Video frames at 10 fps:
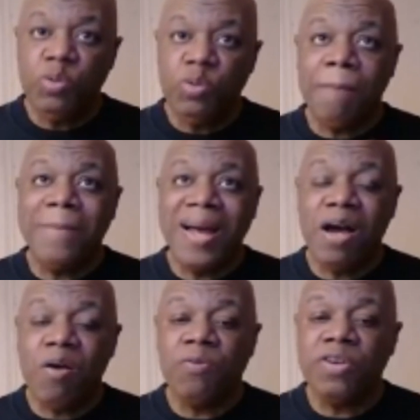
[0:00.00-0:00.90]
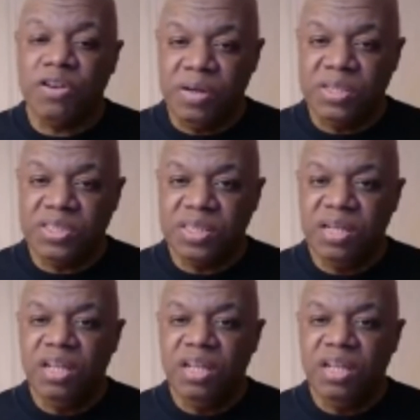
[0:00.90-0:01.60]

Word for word: you are malnourished.